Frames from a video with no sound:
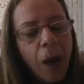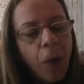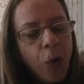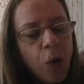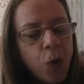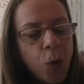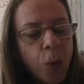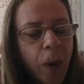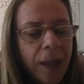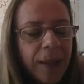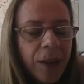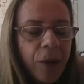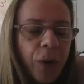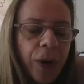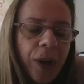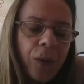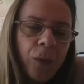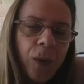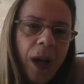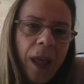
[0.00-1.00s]
I was
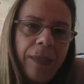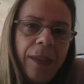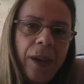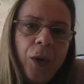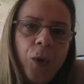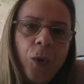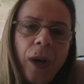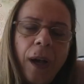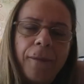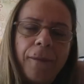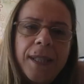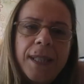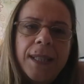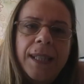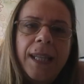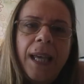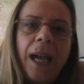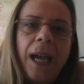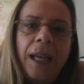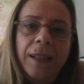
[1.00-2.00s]
wondering whether you have
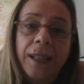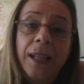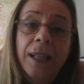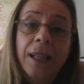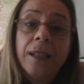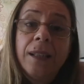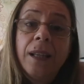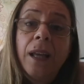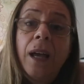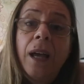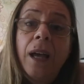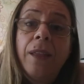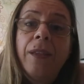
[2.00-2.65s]
studied uh,